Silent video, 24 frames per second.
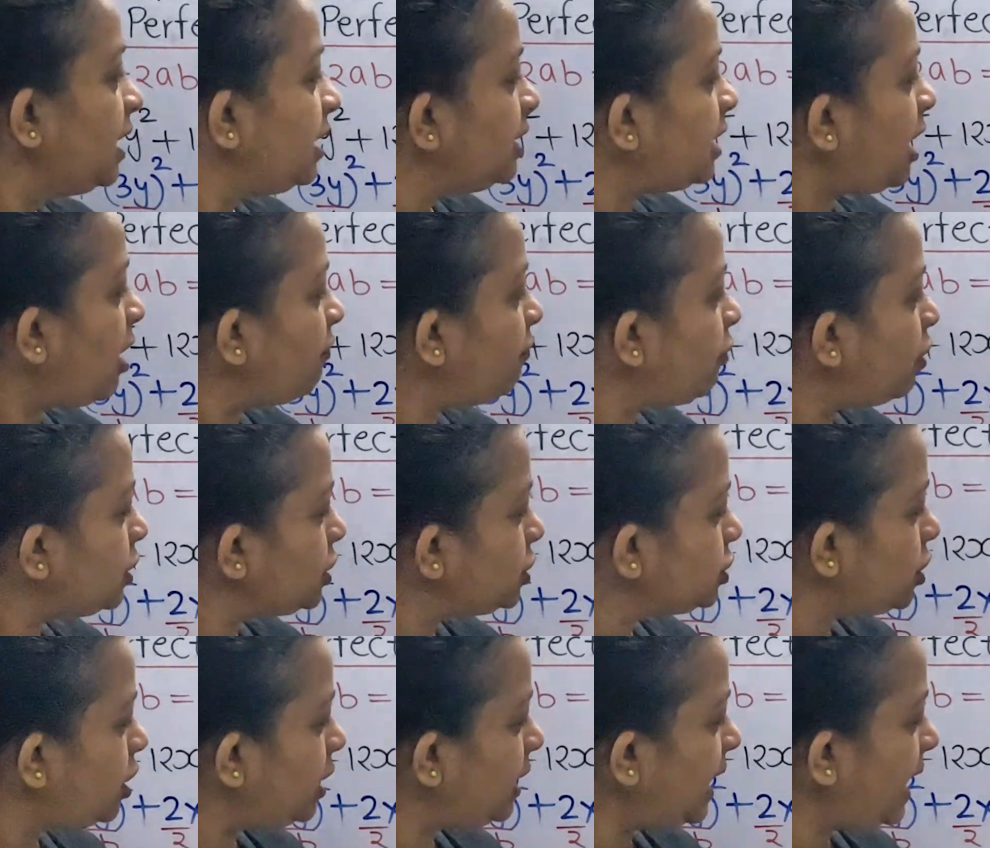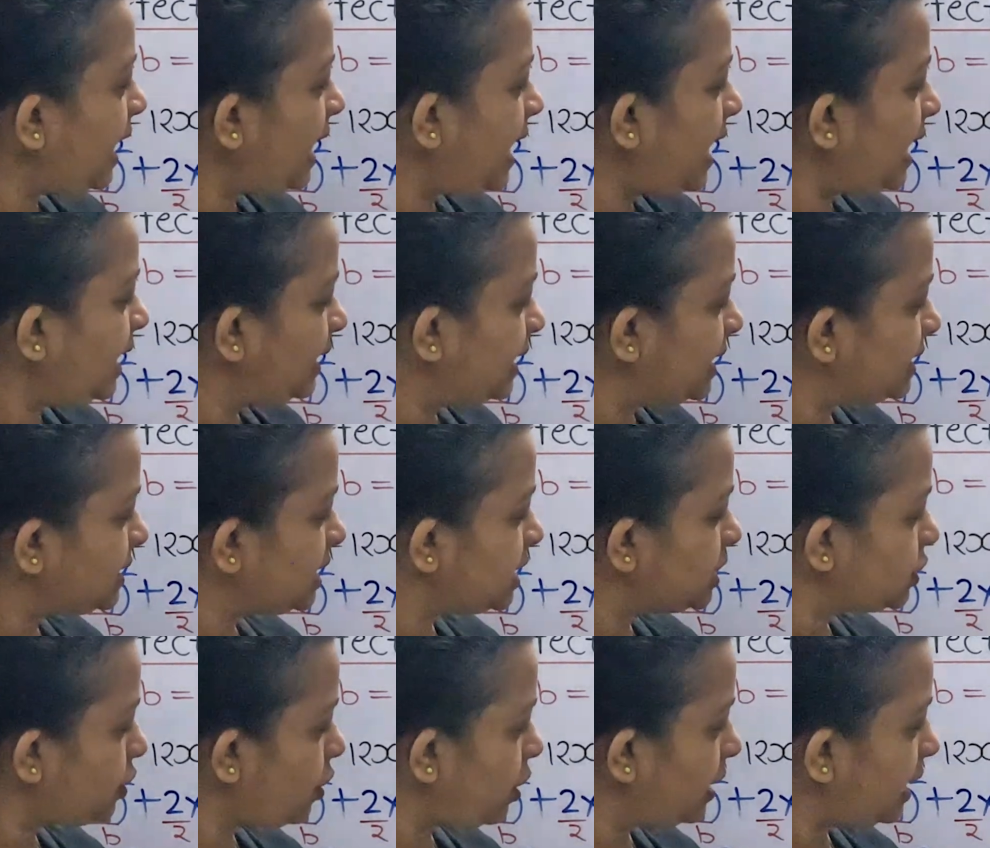Now what is your a? This
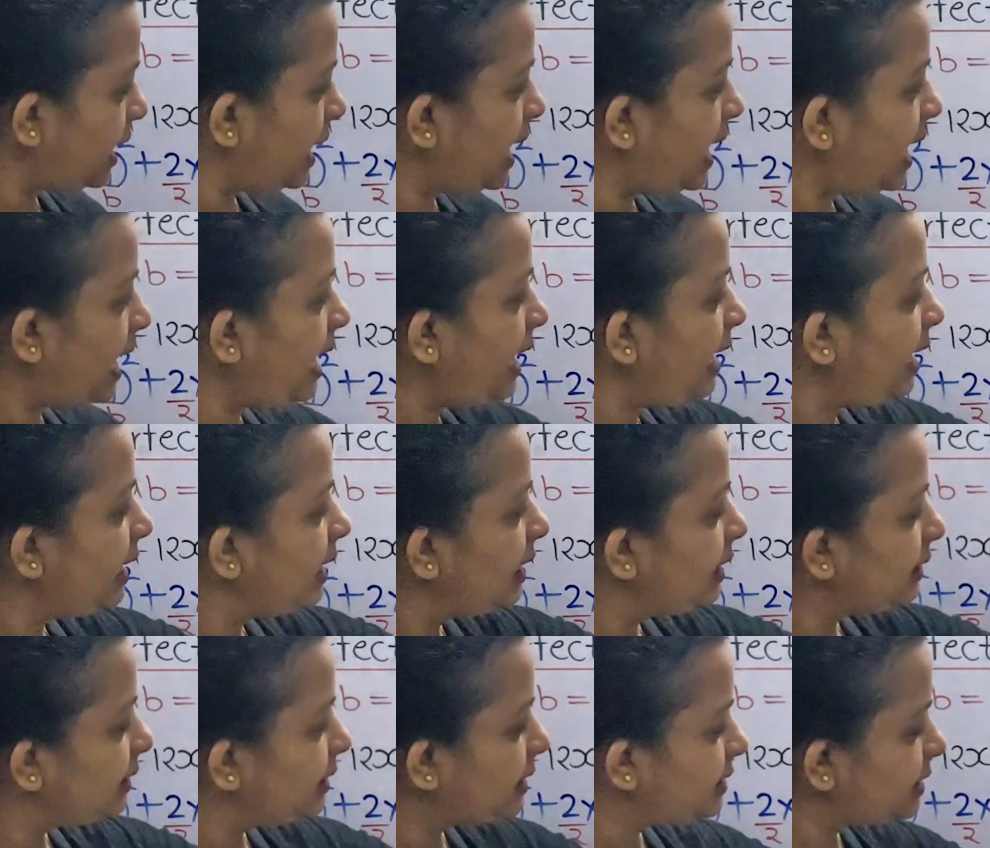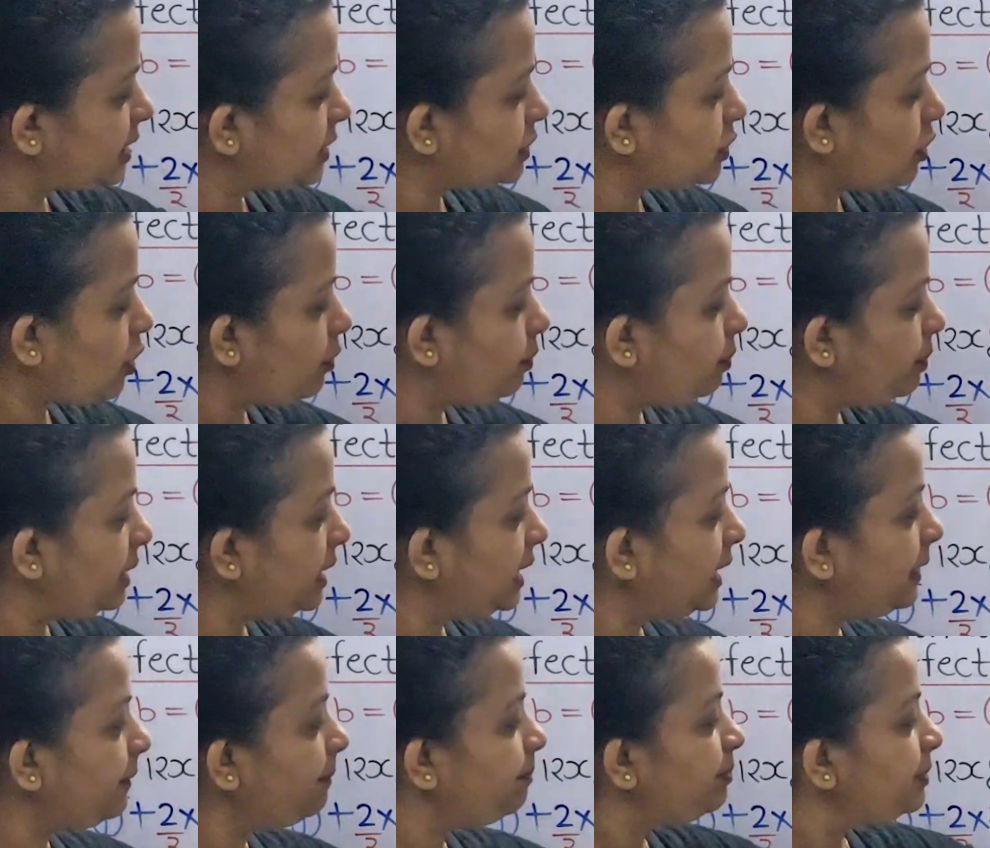is your a, this is your
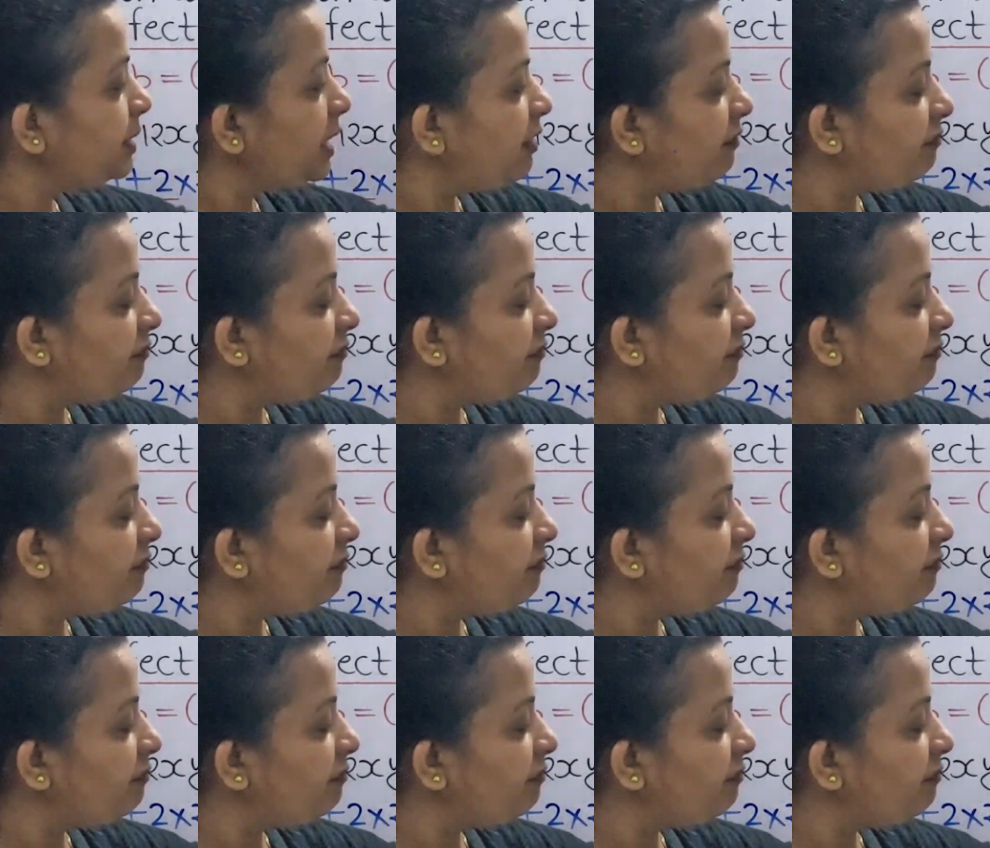b.